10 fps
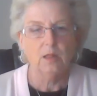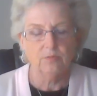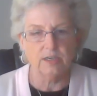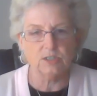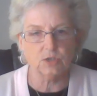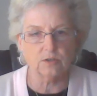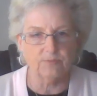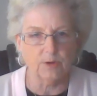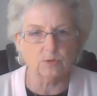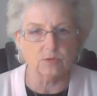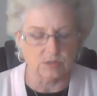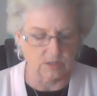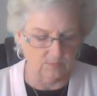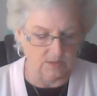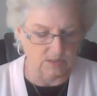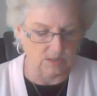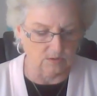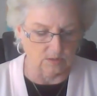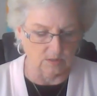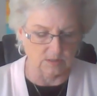They took photos of these
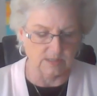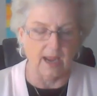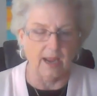girls